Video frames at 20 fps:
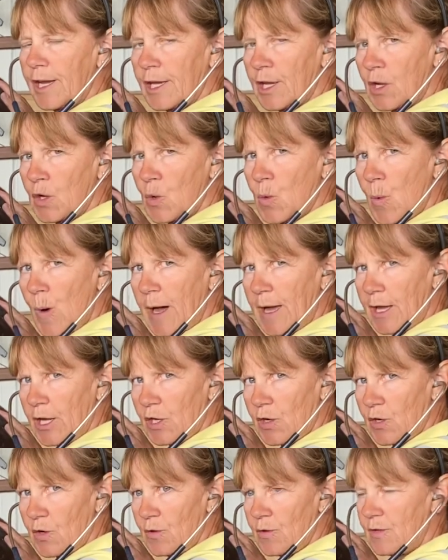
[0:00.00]
and
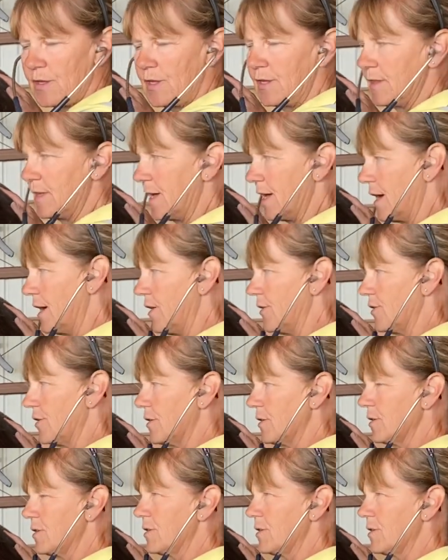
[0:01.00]
quieter than the other.